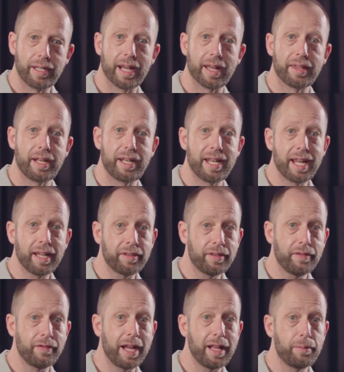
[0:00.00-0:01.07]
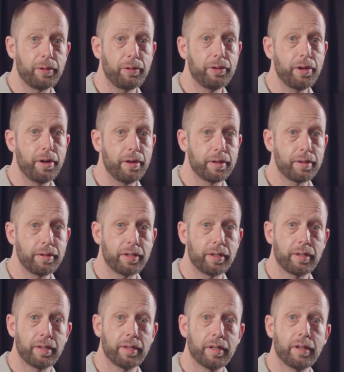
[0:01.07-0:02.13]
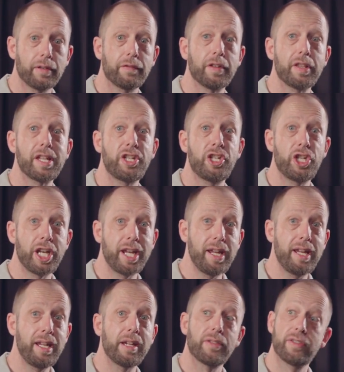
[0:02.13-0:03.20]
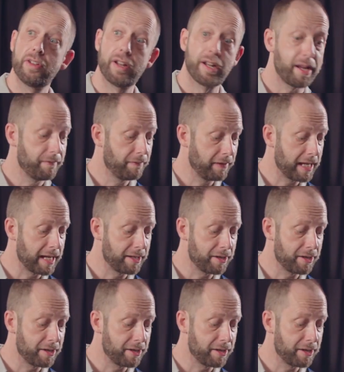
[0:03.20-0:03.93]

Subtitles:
Now the next available note for the G13 flat